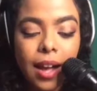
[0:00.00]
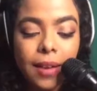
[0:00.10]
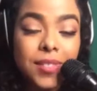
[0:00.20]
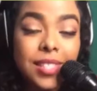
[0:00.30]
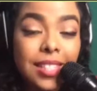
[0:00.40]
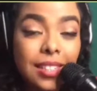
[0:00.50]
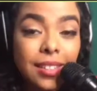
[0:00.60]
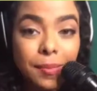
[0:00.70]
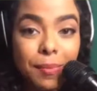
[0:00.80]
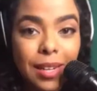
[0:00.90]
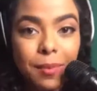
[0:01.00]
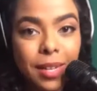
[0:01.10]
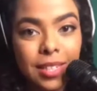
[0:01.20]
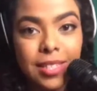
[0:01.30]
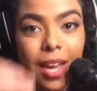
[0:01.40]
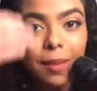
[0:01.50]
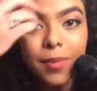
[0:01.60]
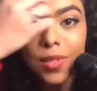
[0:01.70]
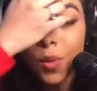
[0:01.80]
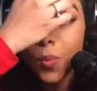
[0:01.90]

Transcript: I've seen it many times,